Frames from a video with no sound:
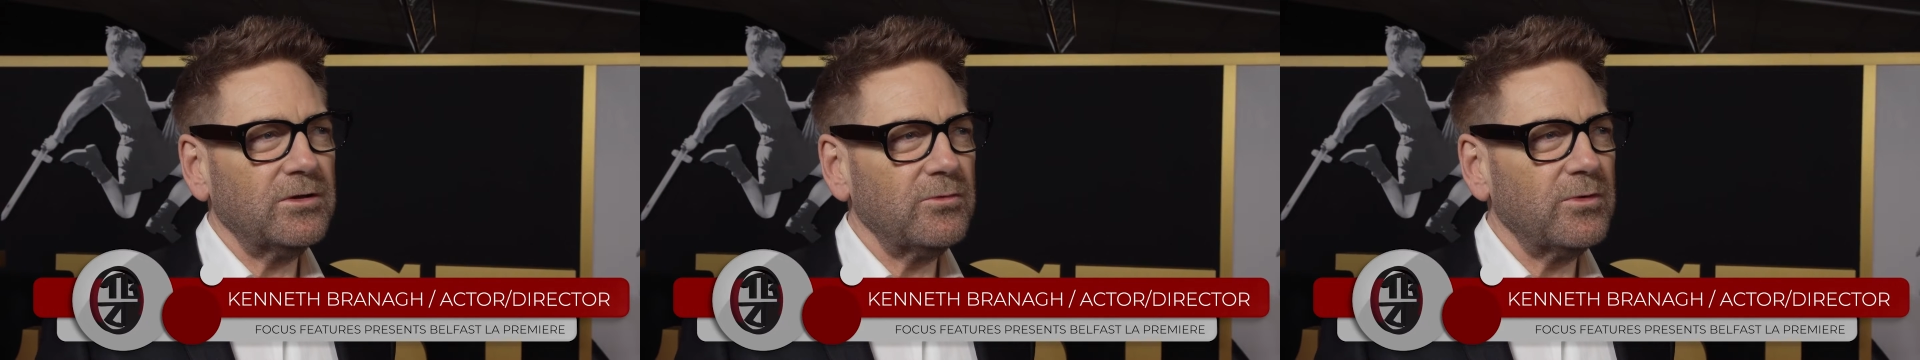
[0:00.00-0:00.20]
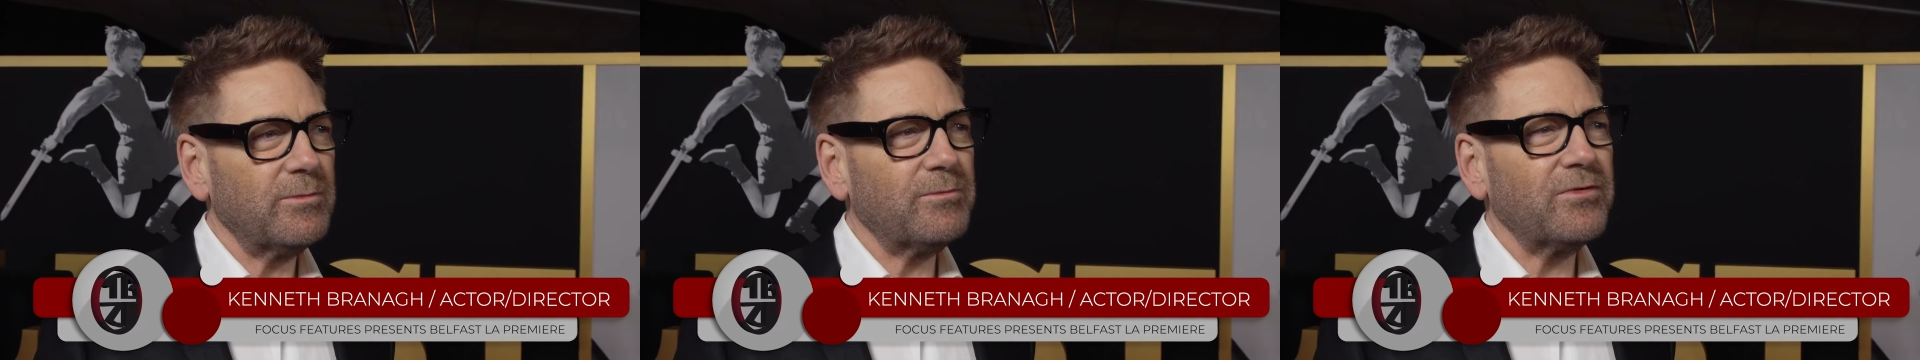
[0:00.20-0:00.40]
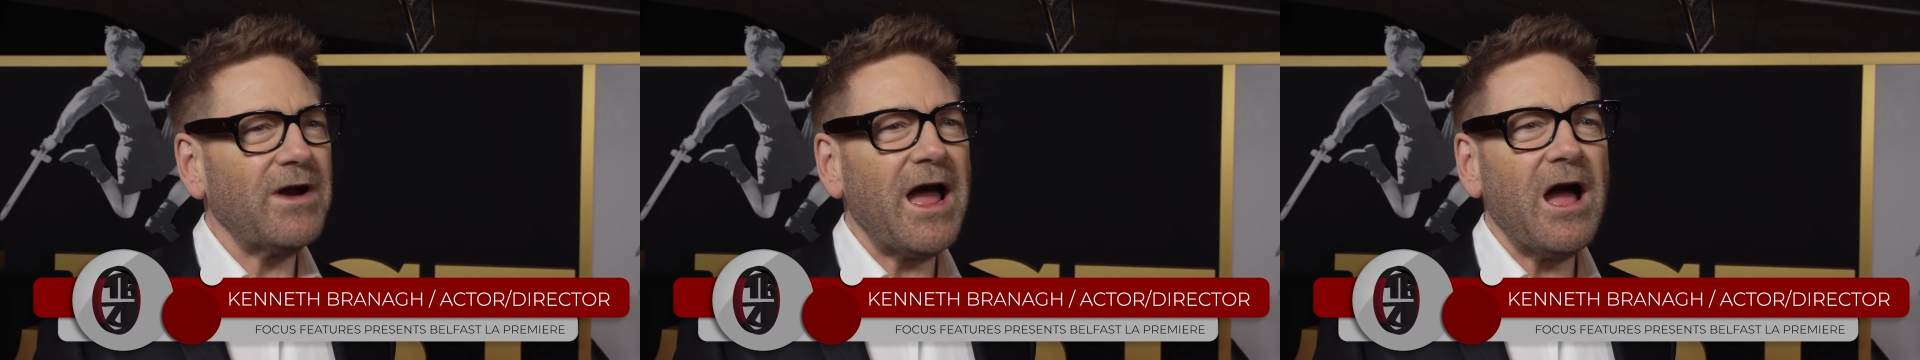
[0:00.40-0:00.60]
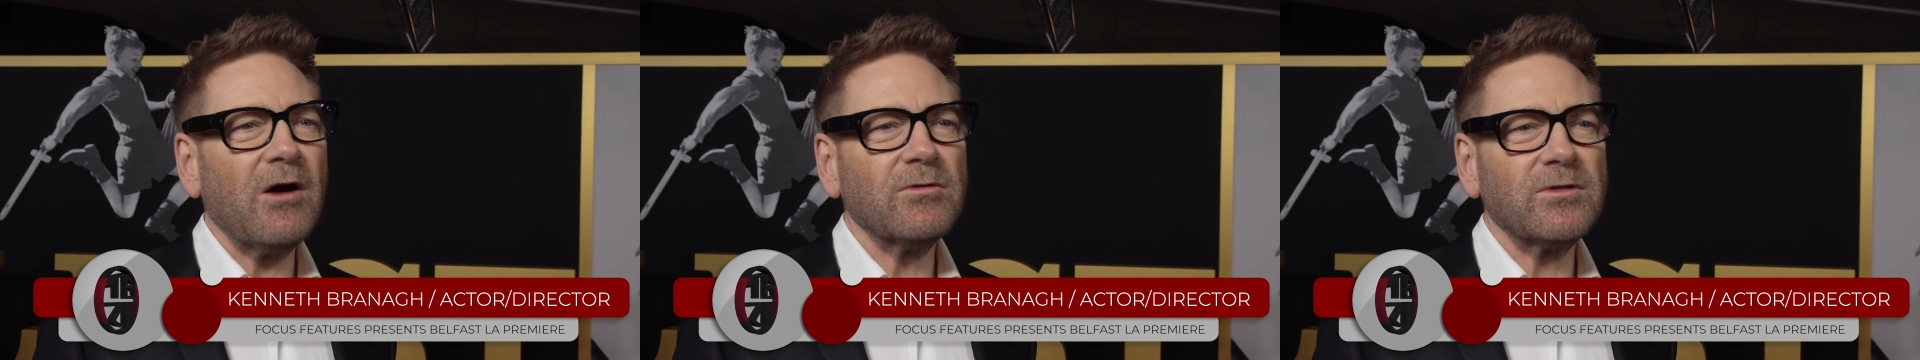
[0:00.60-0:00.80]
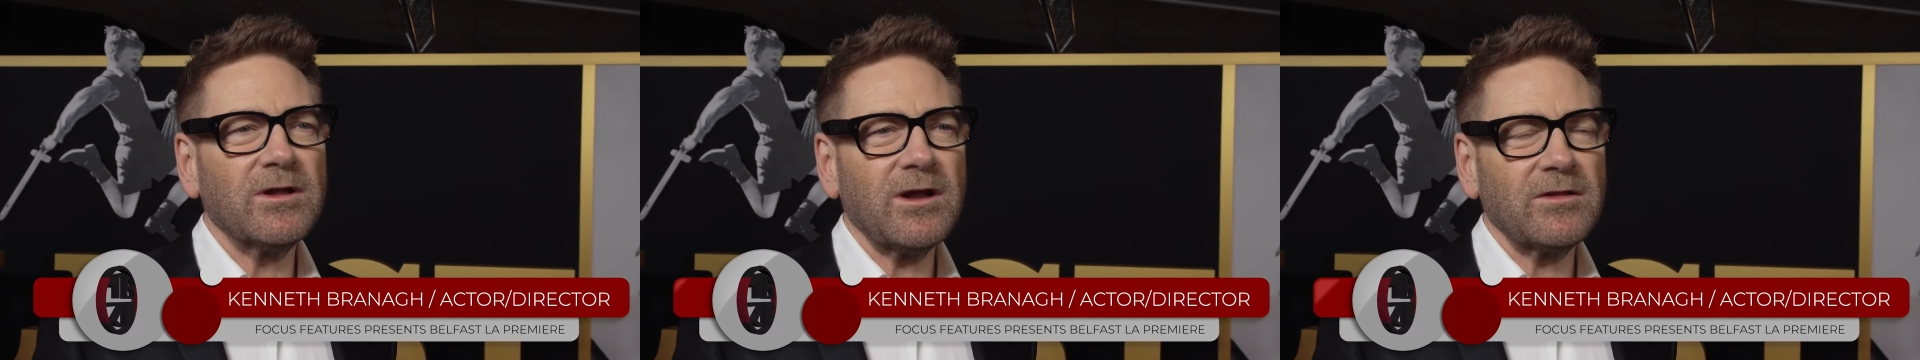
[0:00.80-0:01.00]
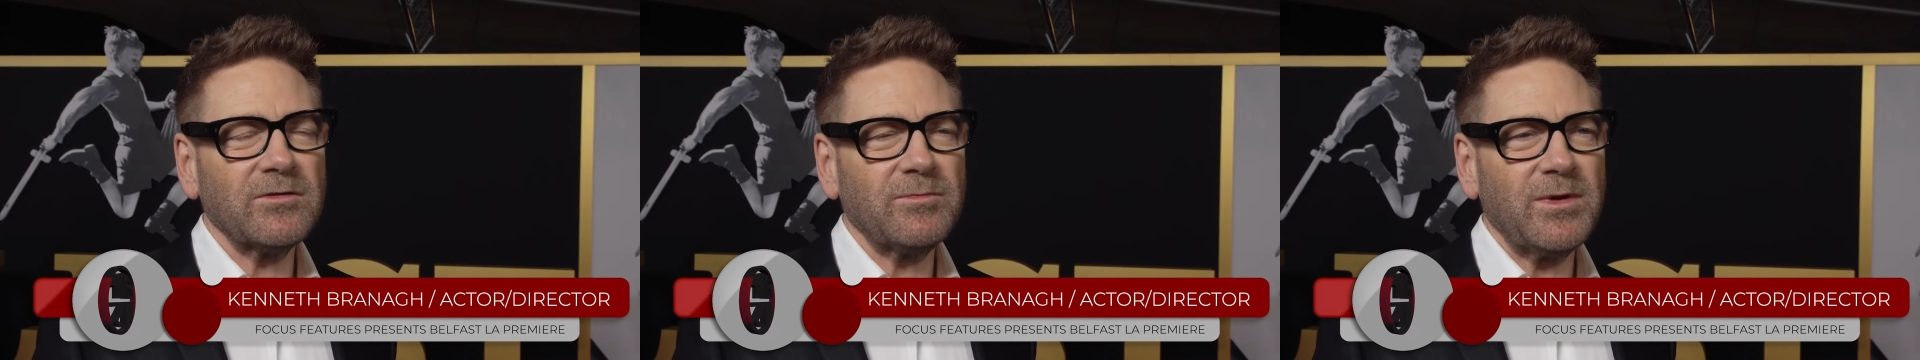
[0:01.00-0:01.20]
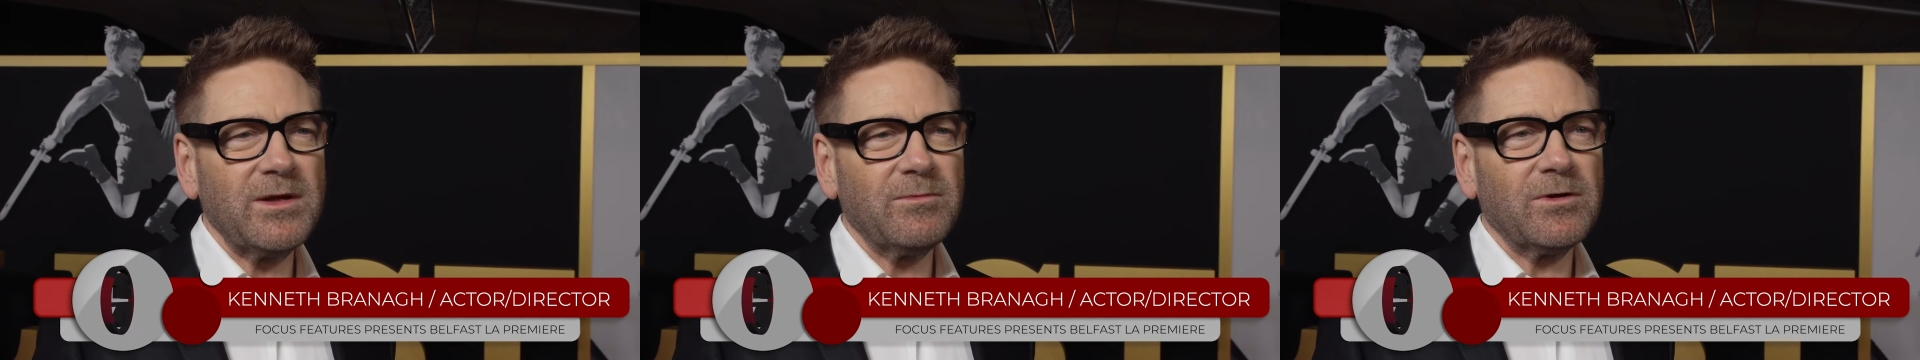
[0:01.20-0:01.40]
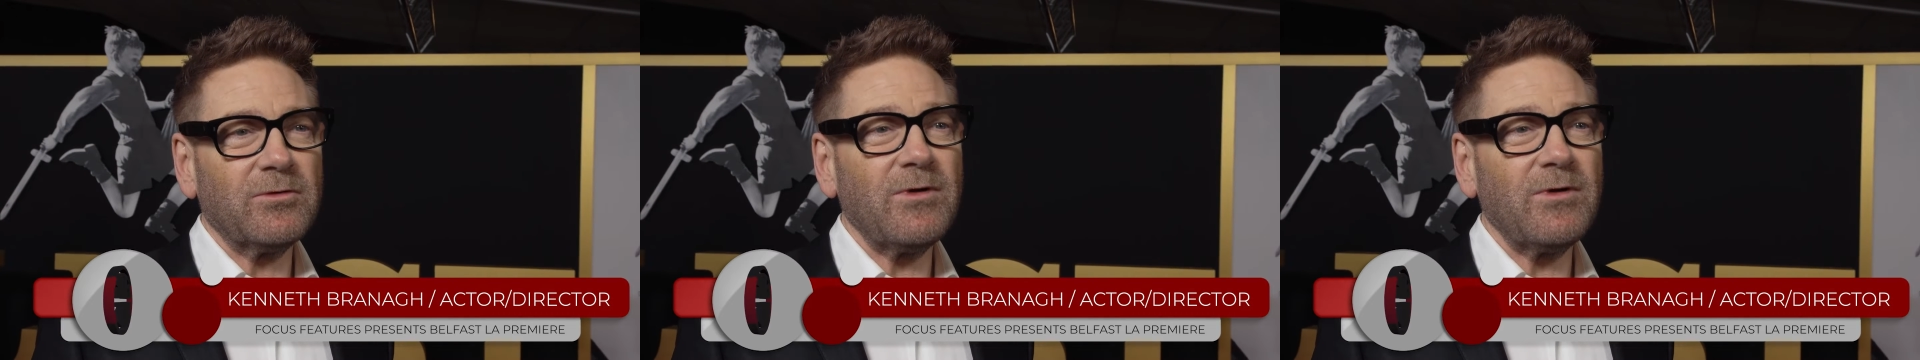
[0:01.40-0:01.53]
who were proud that other people